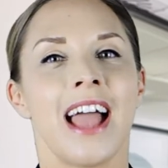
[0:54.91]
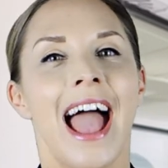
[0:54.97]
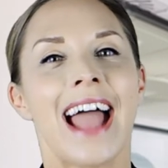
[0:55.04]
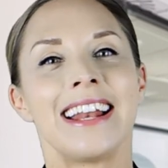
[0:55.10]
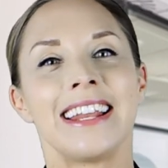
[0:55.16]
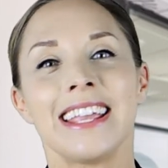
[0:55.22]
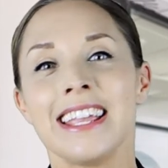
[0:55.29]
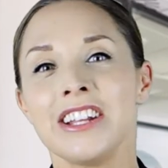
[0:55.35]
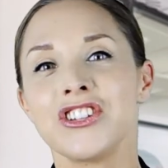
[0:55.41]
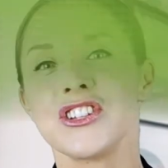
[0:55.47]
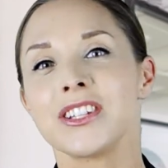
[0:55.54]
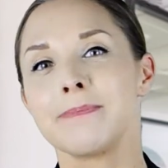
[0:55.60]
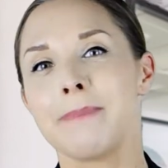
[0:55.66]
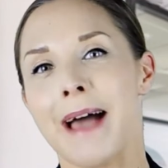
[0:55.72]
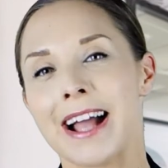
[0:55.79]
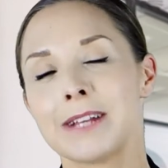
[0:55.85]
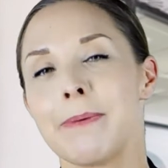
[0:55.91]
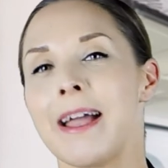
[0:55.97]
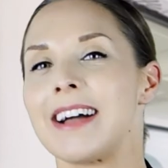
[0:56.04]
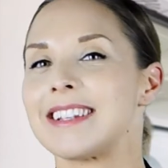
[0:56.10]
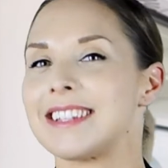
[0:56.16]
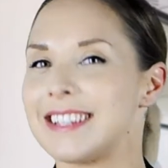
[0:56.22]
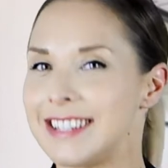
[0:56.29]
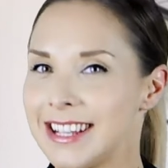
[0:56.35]
and each is backed by
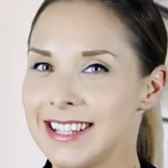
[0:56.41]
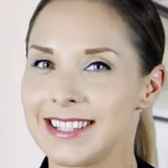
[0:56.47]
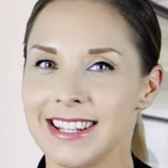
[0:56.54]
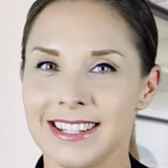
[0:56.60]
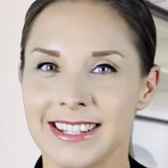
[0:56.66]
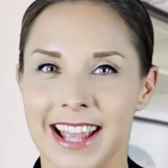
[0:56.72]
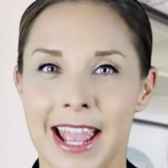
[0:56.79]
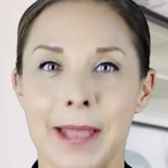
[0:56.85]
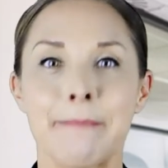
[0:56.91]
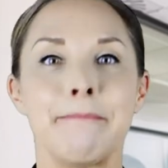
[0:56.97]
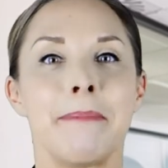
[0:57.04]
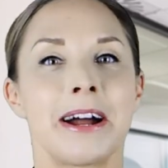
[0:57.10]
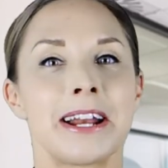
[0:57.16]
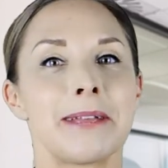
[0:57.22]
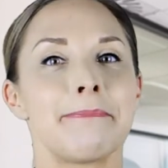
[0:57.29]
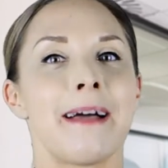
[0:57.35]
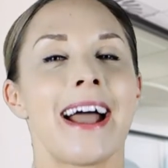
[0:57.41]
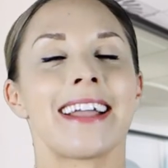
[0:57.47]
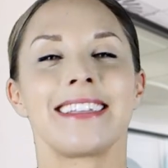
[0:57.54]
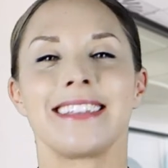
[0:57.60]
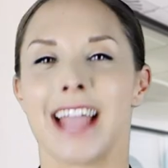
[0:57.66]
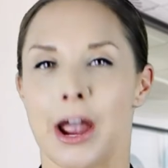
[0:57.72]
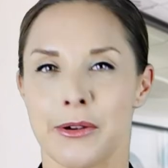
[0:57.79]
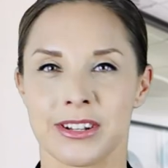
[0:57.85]
a 60-day
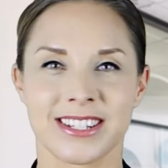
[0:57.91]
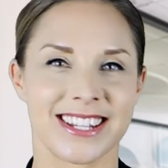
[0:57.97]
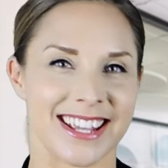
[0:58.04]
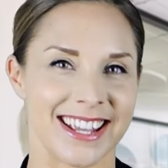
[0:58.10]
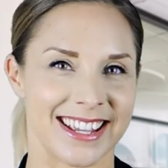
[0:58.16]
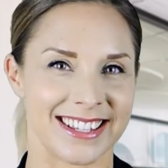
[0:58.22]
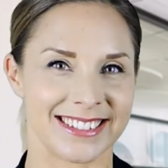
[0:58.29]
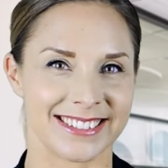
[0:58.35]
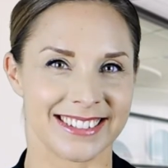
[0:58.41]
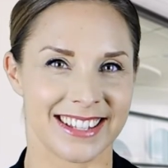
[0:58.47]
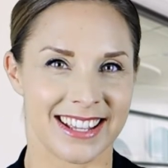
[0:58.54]
money-back guarantee.